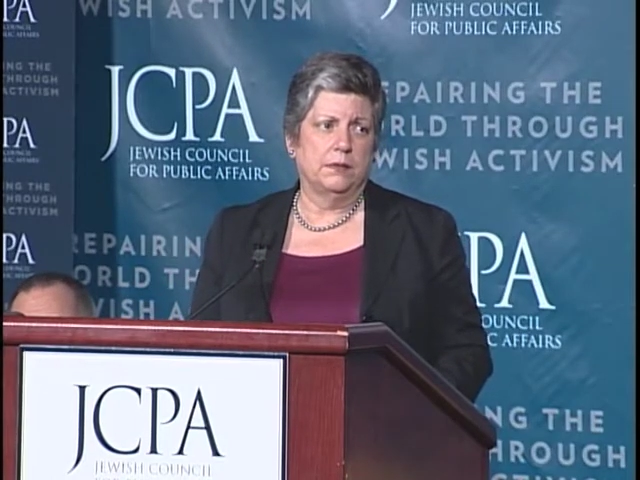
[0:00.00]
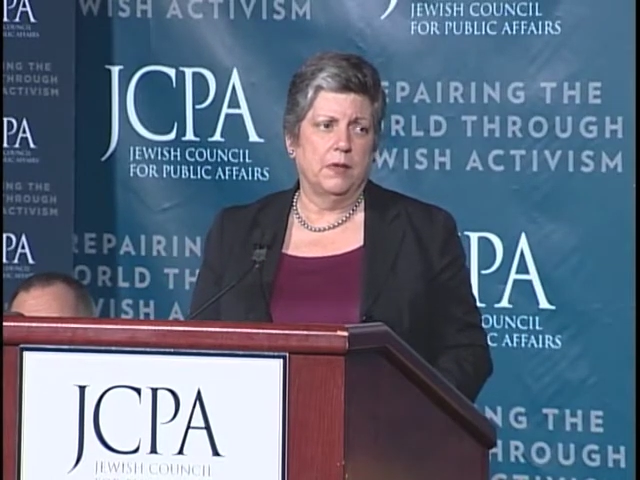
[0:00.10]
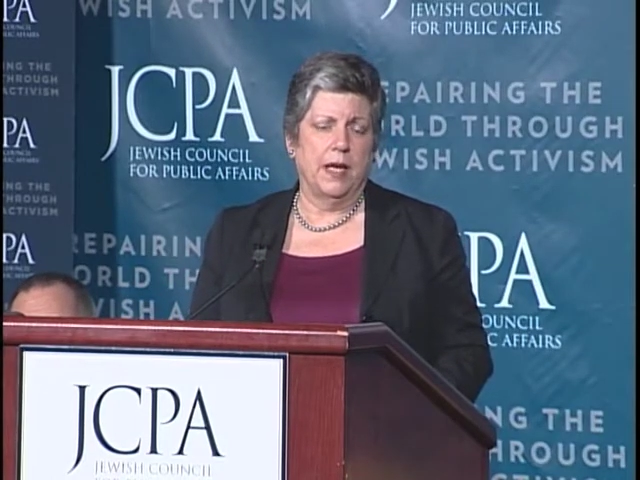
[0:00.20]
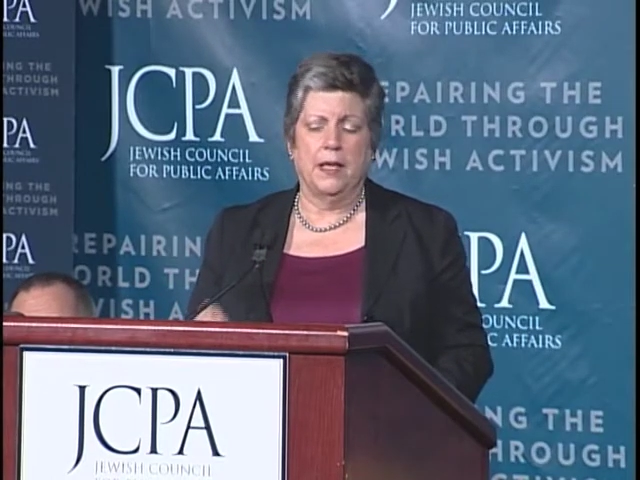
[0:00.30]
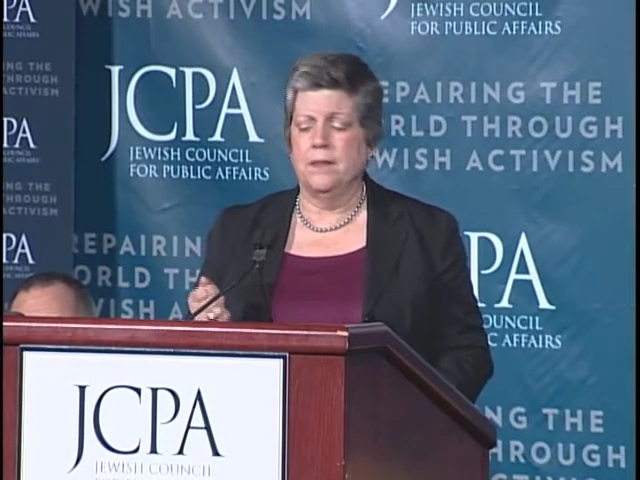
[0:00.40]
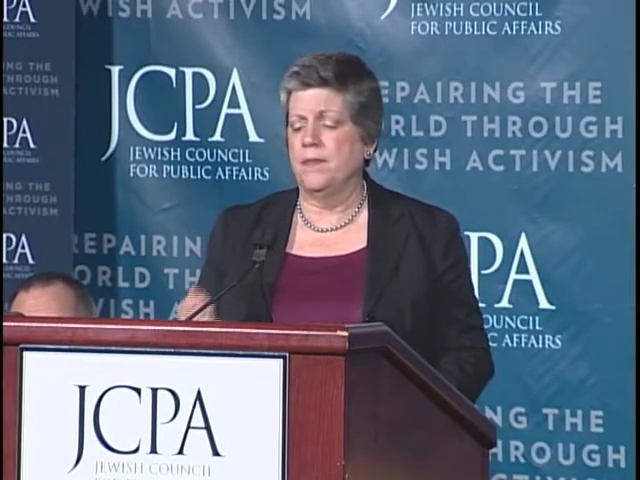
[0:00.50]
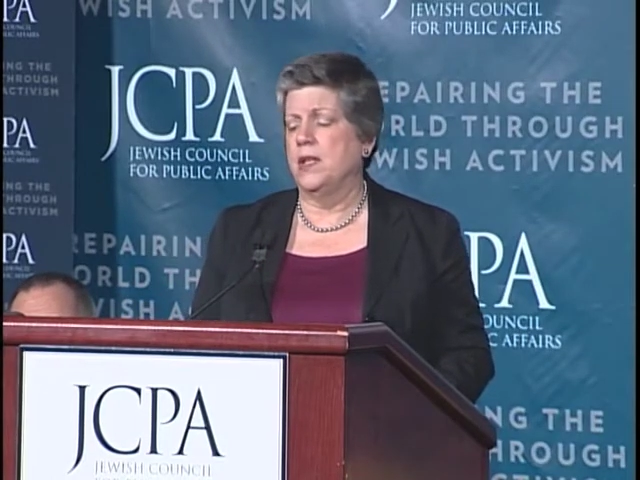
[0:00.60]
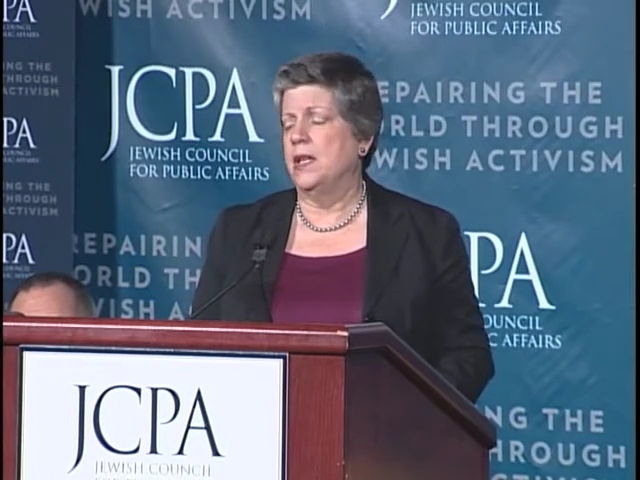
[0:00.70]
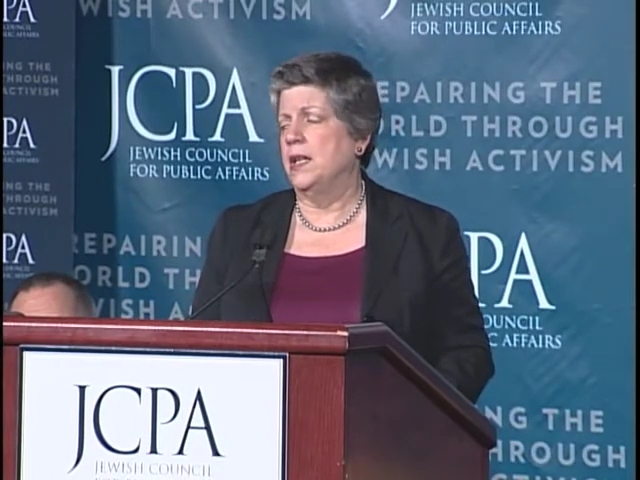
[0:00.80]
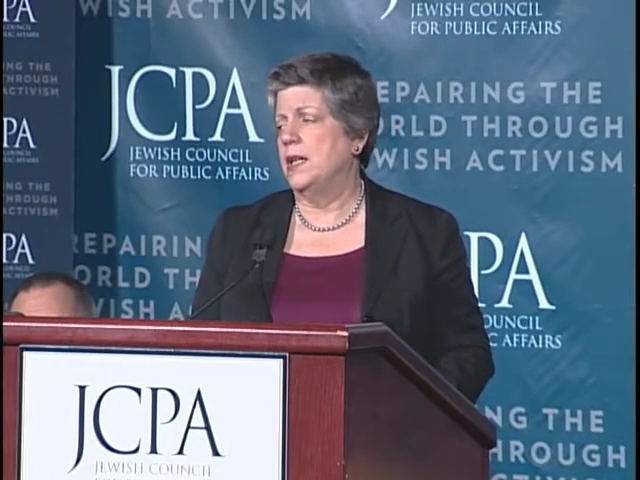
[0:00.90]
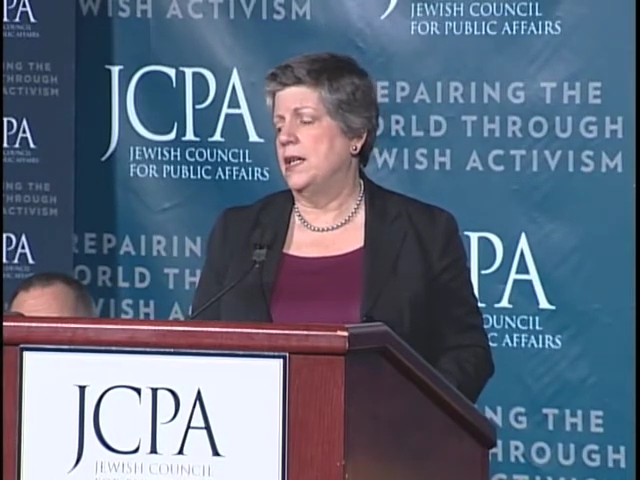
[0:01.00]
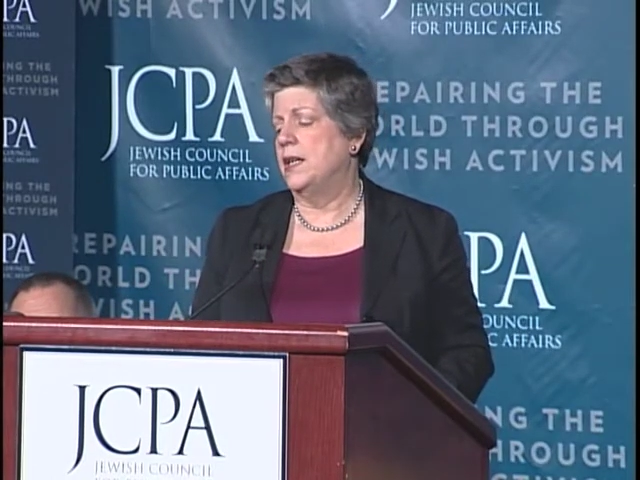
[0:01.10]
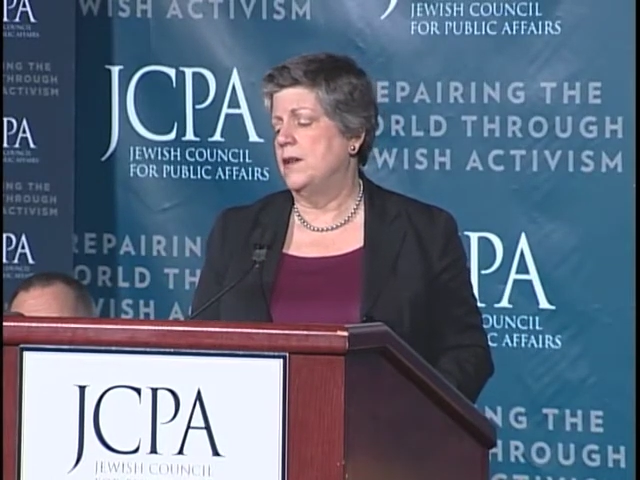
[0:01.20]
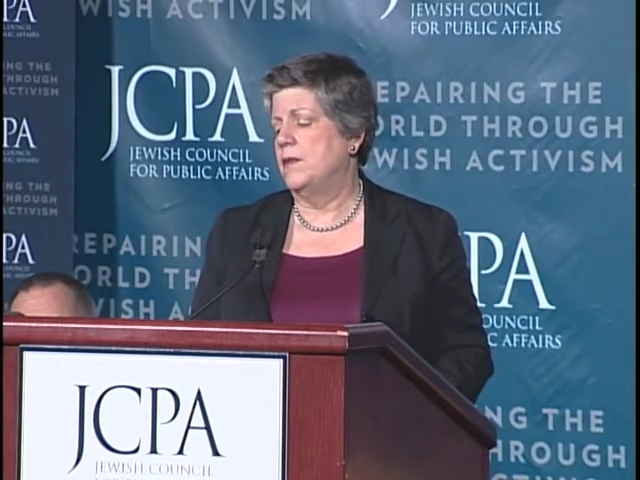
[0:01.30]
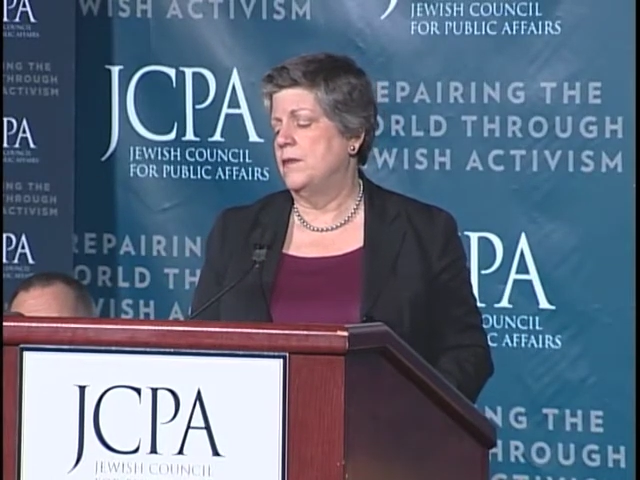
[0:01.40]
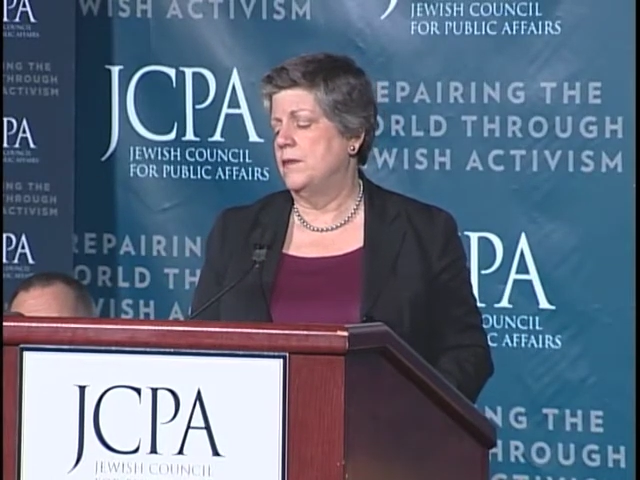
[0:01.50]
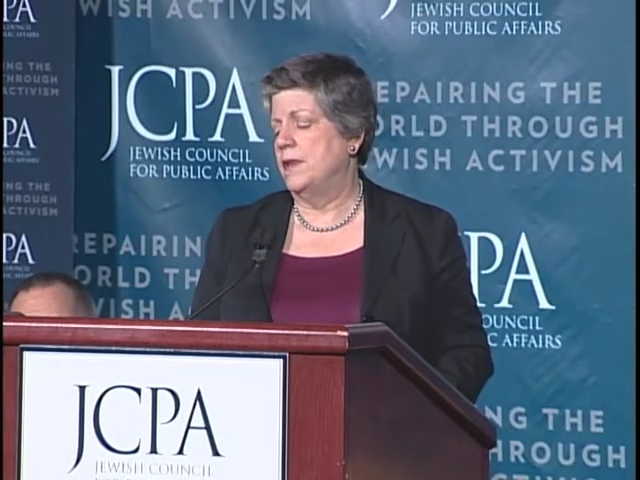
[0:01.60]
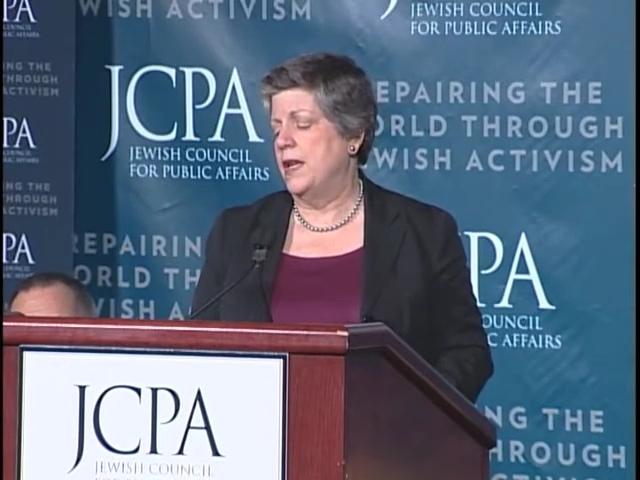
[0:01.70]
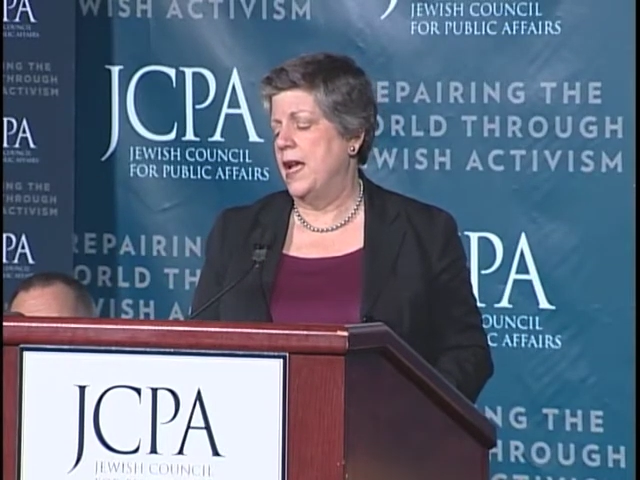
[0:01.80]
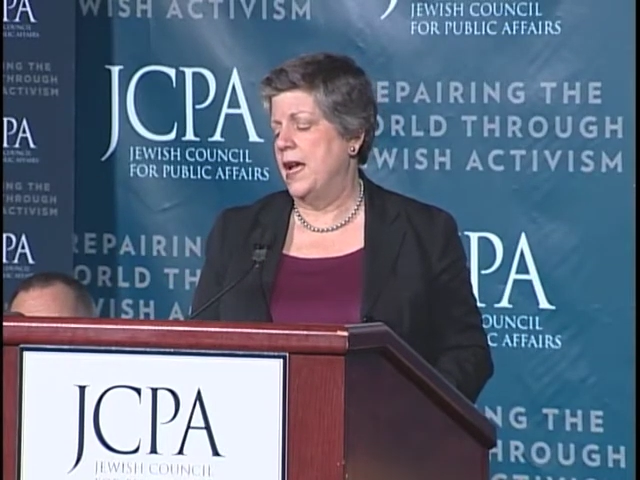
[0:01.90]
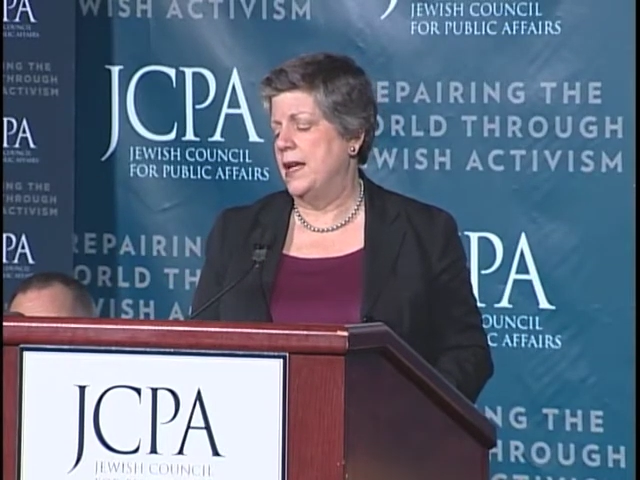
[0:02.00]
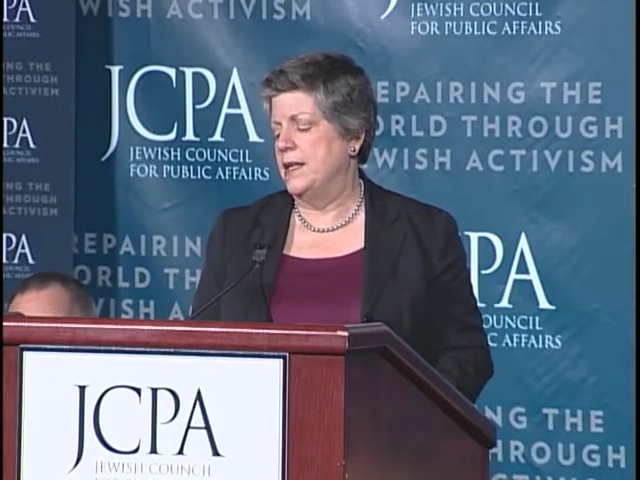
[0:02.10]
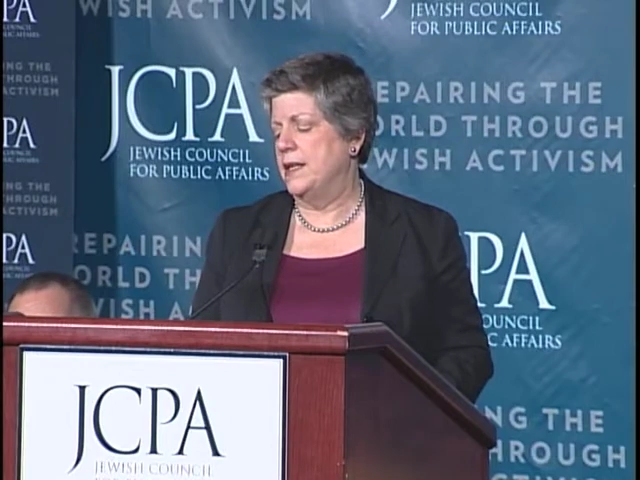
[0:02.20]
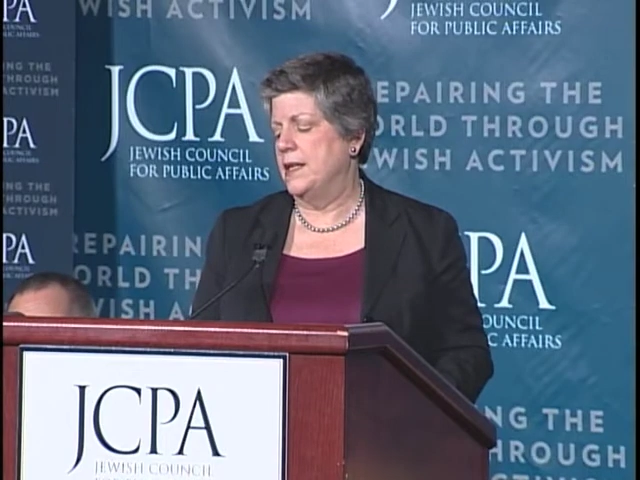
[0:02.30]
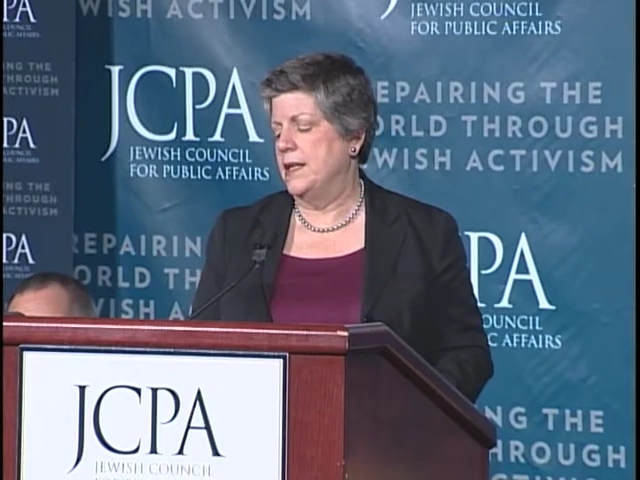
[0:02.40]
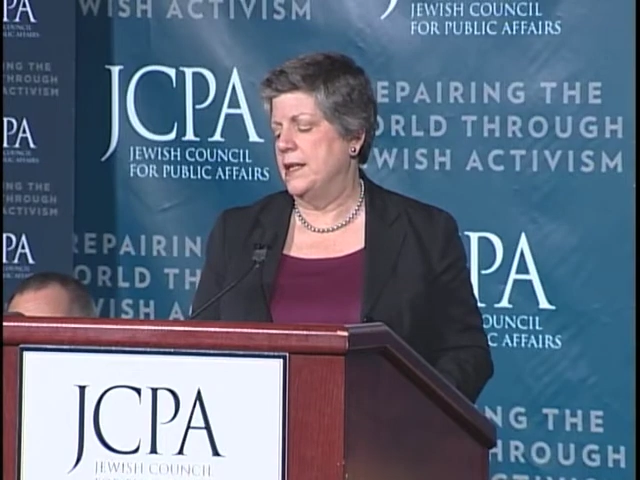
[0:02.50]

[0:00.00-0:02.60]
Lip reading: When we had